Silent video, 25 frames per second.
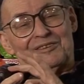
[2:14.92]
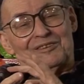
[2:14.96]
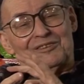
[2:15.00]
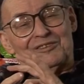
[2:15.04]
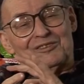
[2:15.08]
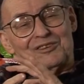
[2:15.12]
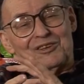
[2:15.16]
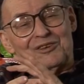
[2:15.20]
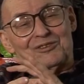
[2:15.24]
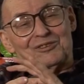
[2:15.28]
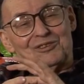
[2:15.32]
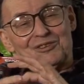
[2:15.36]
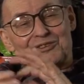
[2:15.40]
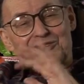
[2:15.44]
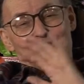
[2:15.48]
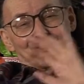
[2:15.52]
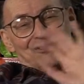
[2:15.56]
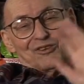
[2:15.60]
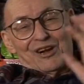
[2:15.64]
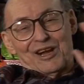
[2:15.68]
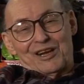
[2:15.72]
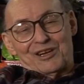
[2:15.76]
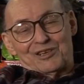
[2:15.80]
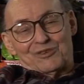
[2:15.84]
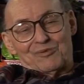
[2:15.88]
So it's a
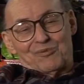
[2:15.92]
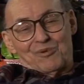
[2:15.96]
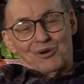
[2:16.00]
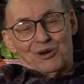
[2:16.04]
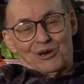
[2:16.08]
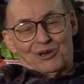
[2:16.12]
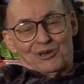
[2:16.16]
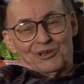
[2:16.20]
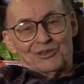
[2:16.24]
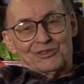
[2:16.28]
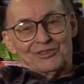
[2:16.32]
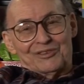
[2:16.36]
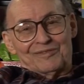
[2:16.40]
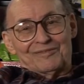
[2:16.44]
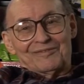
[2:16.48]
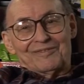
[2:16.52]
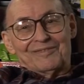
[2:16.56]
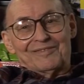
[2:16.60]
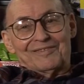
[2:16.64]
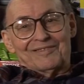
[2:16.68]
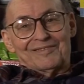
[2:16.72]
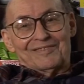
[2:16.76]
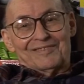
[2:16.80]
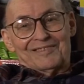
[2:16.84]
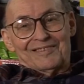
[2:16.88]
strange world,
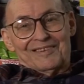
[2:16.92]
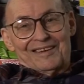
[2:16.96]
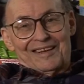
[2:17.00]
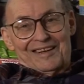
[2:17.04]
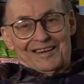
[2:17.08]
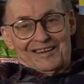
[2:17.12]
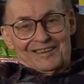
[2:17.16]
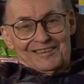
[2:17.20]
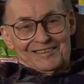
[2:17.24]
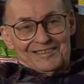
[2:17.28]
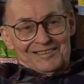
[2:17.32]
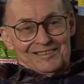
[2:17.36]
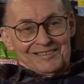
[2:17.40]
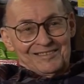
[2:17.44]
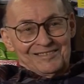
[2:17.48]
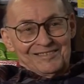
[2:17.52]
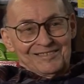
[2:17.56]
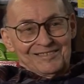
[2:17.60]
and